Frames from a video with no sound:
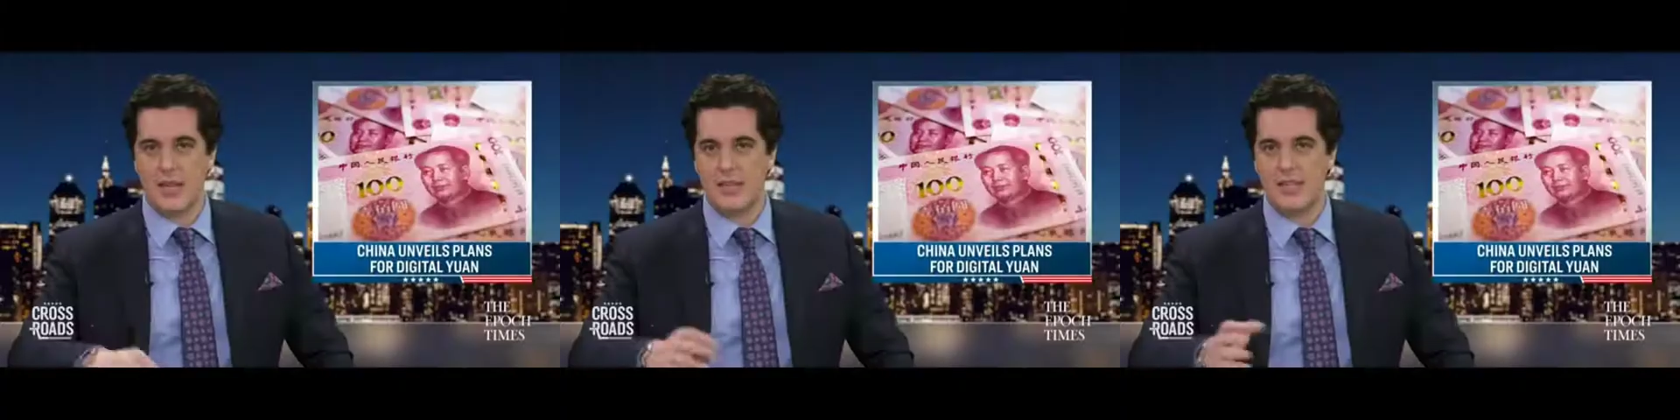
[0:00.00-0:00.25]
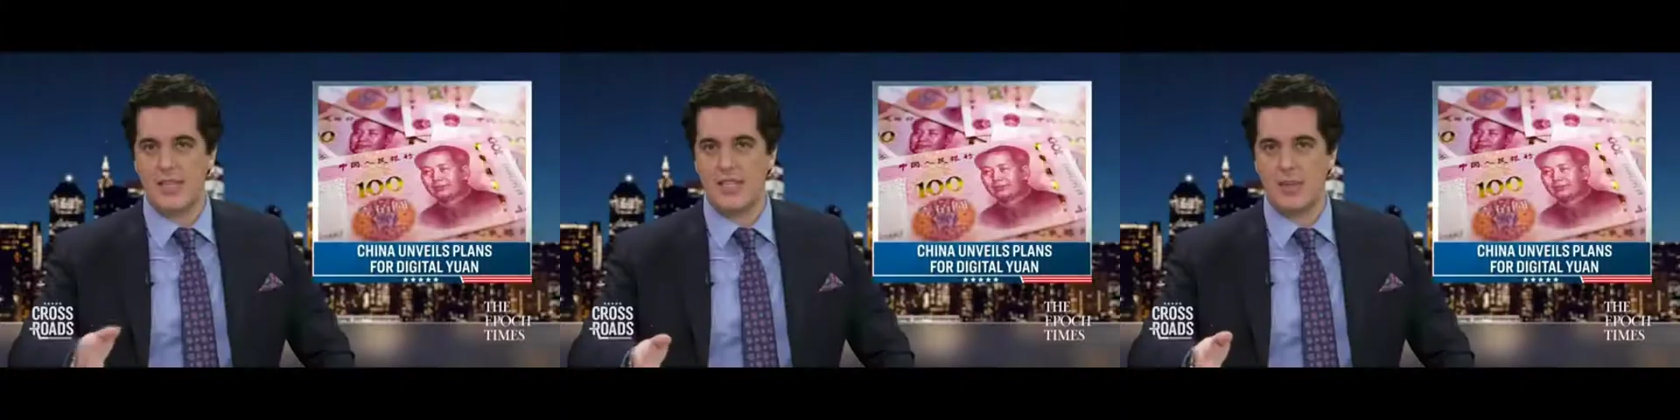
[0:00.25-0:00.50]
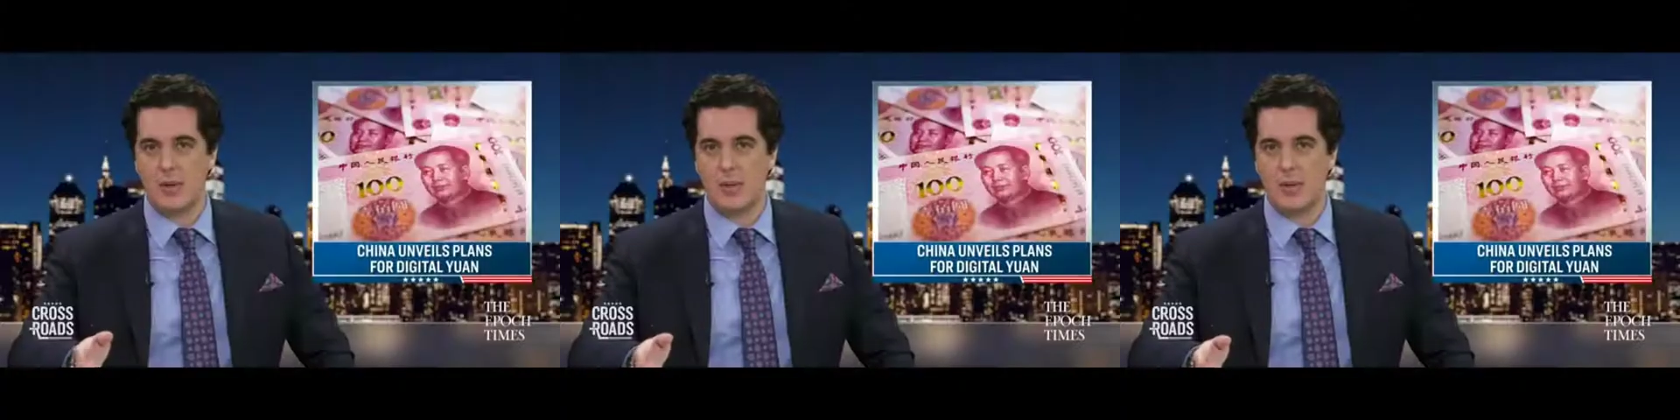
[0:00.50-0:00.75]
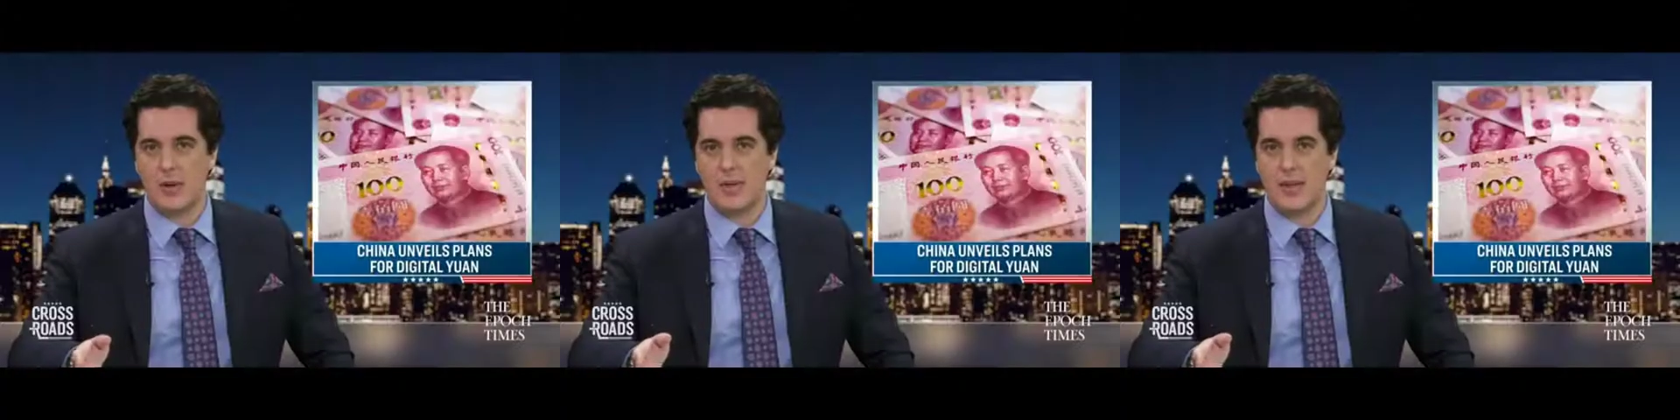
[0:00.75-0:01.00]
And the CCP
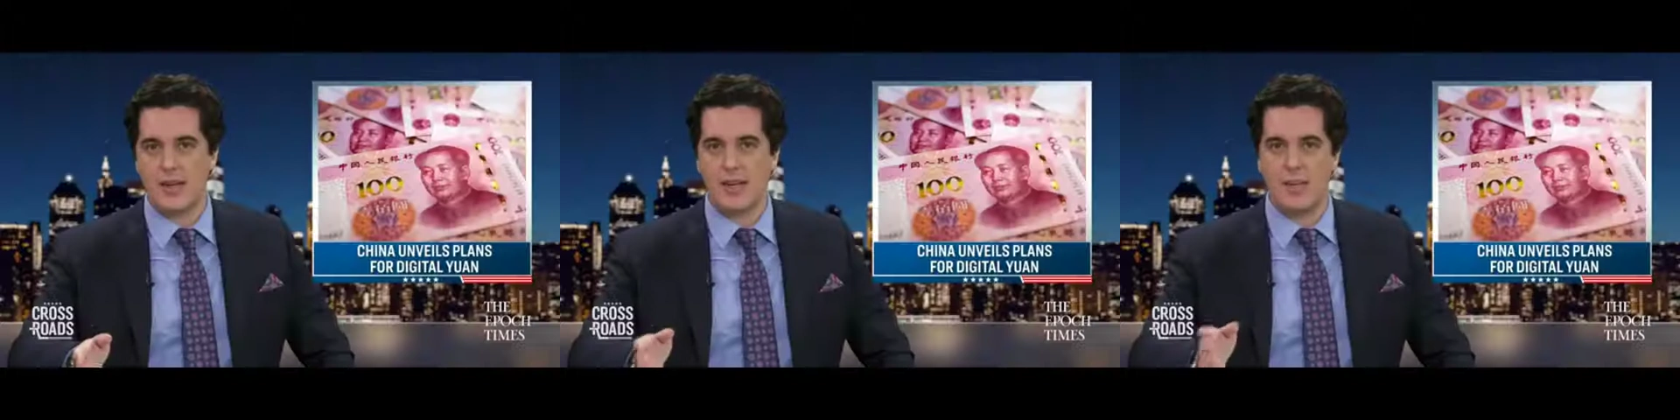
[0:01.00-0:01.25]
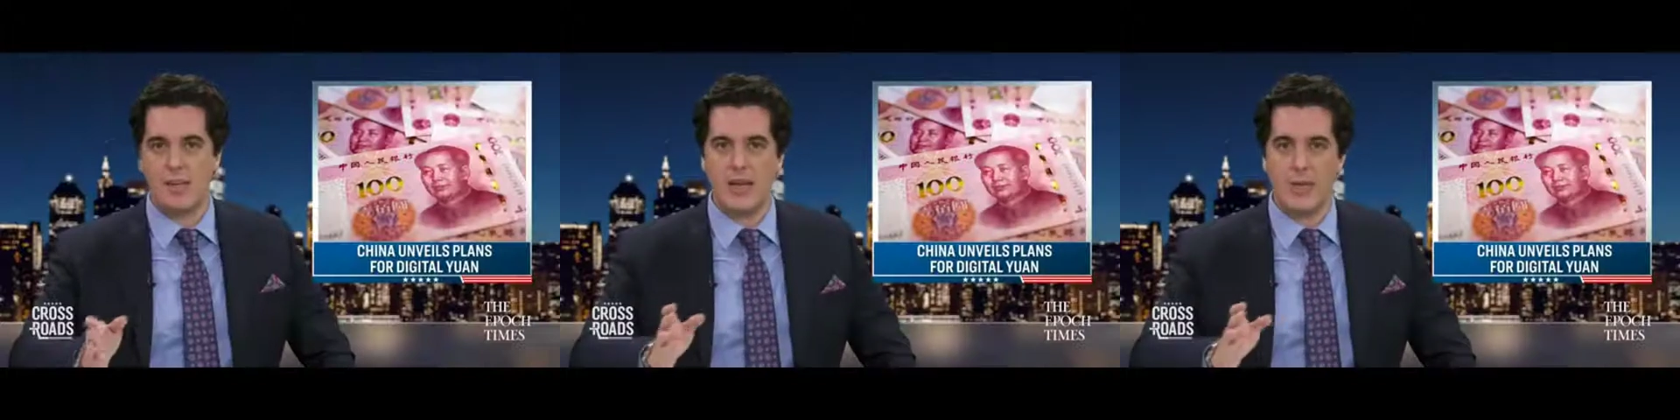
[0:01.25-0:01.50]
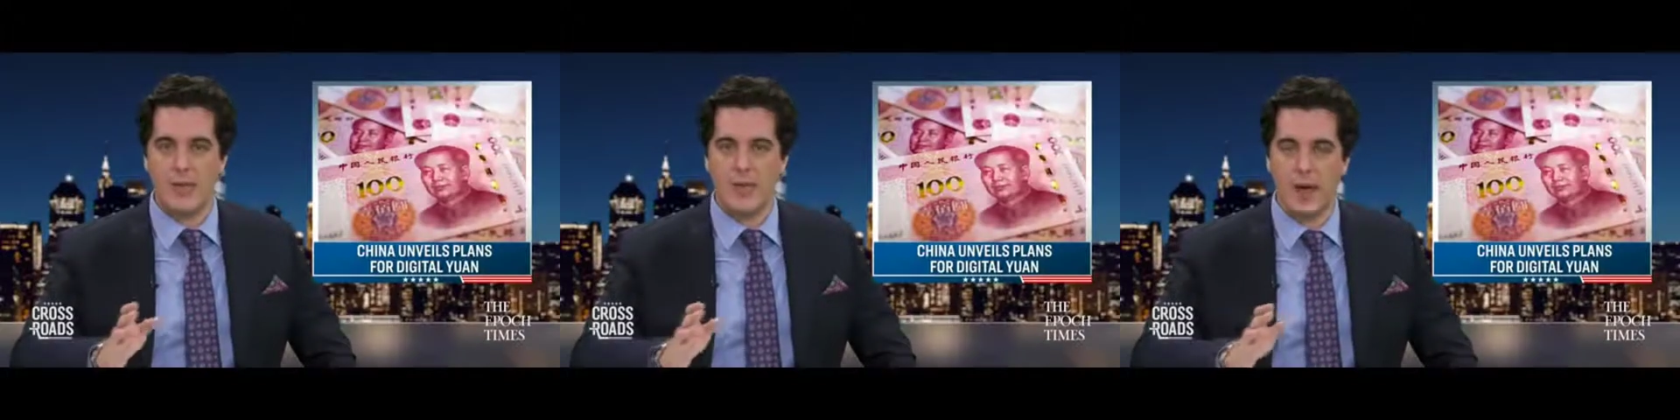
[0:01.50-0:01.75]
will also need to compete with